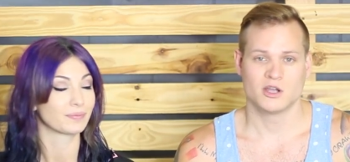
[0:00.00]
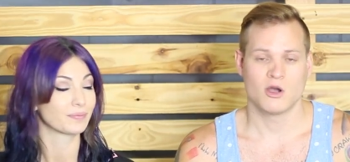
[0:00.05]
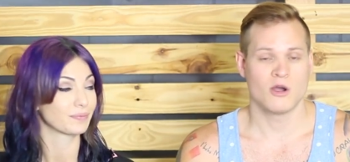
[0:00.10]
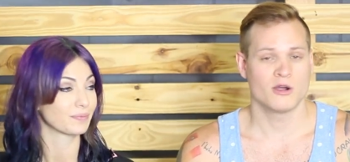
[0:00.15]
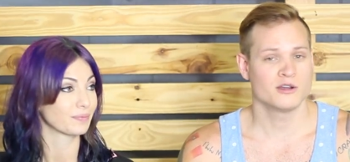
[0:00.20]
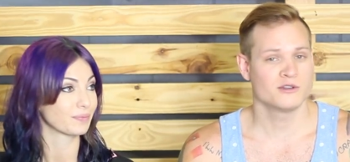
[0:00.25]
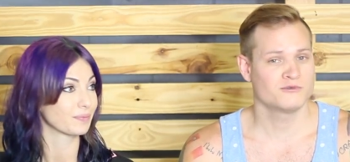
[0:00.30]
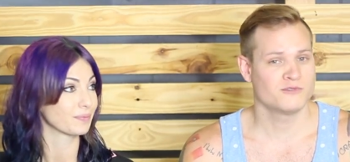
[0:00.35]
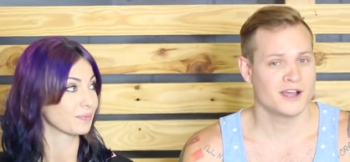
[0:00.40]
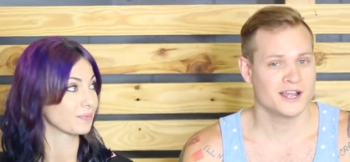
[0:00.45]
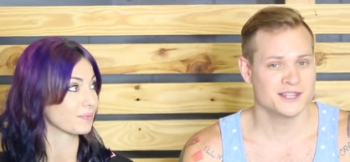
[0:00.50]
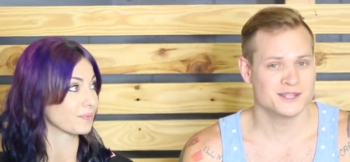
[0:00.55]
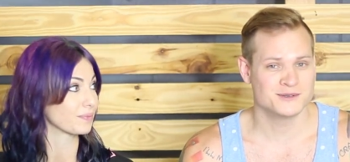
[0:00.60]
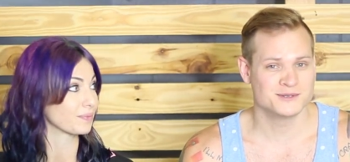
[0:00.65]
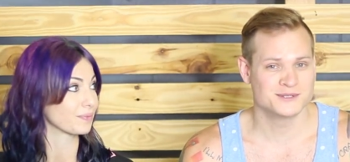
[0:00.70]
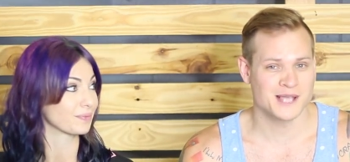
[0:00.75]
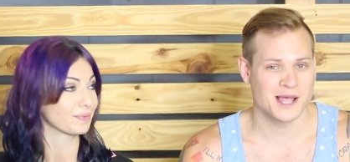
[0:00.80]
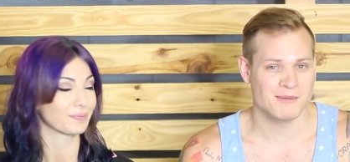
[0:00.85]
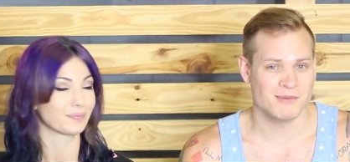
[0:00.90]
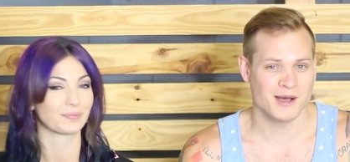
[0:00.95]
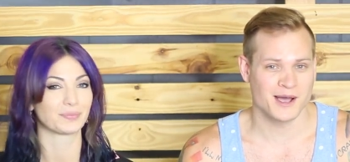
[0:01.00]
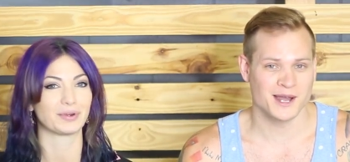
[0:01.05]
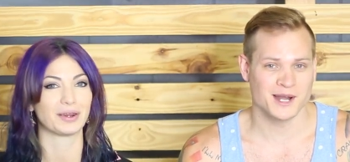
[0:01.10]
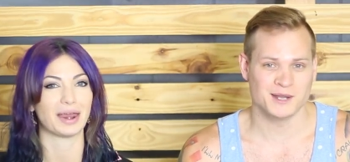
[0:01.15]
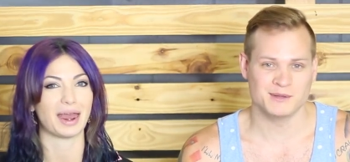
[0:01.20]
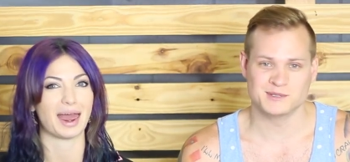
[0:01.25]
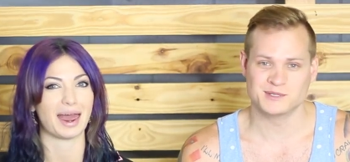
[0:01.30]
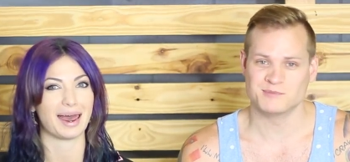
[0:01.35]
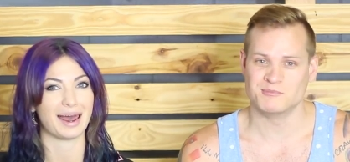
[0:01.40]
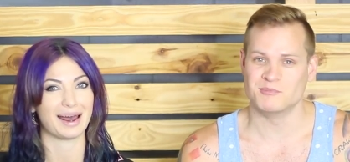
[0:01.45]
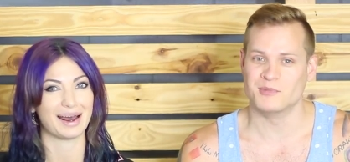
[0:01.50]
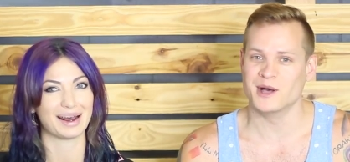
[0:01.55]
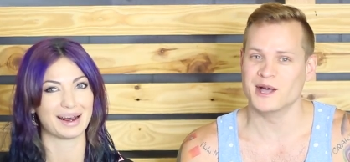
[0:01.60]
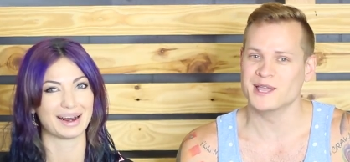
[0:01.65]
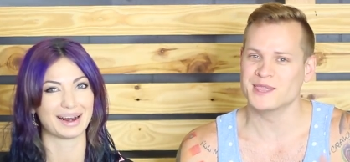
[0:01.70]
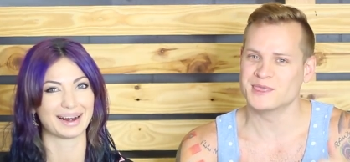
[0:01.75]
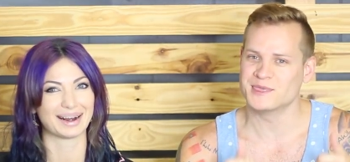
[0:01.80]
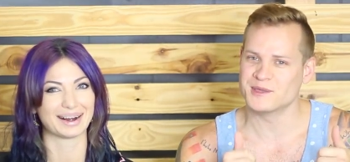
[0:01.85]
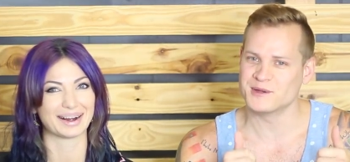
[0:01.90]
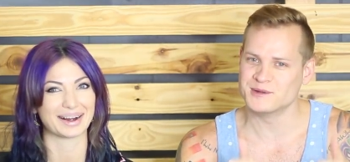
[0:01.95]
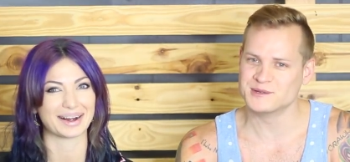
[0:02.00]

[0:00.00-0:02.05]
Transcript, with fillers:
Speaker 1: Hard to find those type of items, yeah. but